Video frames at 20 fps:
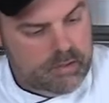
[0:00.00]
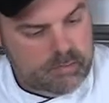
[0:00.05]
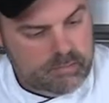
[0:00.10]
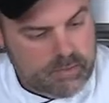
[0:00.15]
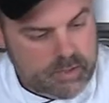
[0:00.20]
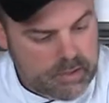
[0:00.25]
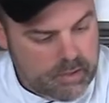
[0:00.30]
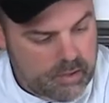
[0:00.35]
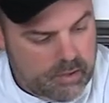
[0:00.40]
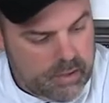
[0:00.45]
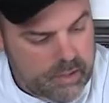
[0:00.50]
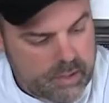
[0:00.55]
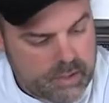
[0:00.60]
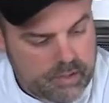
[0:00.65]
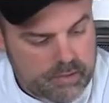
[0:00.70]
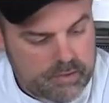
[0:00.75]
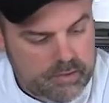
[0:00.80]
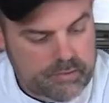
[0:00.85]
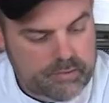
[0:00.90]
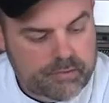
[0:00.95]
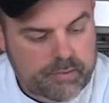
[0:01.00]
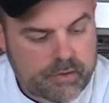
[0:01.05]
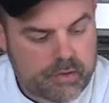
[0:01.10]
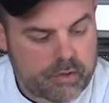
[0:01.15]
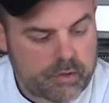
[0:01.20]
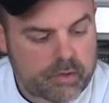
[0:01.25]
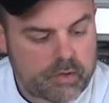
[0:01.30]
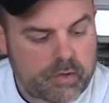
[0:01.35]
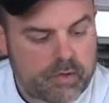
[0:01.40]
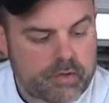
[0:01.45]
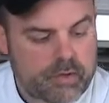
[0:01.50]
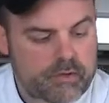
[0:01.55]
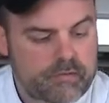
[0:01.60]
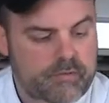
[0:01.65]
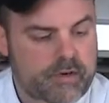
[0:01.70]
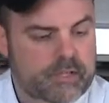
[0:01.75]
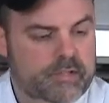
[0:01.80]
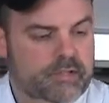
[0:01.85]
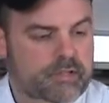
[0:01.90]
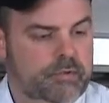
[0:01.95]
I'm going to go ahead and throw the
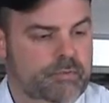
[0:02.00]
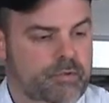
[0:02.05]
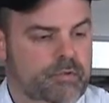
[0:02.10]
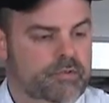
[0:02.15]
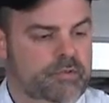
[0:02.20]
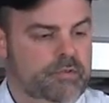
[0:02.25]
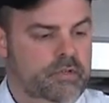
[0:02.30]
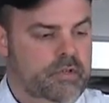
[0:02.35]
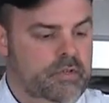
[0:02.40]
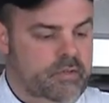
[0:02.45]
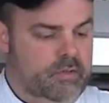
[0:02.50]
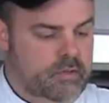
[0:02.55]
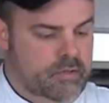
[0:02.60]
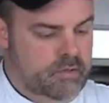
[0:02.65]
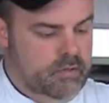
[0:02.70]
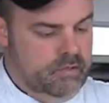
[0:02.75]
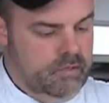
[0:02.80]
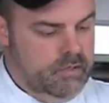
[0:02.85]
vegetables in.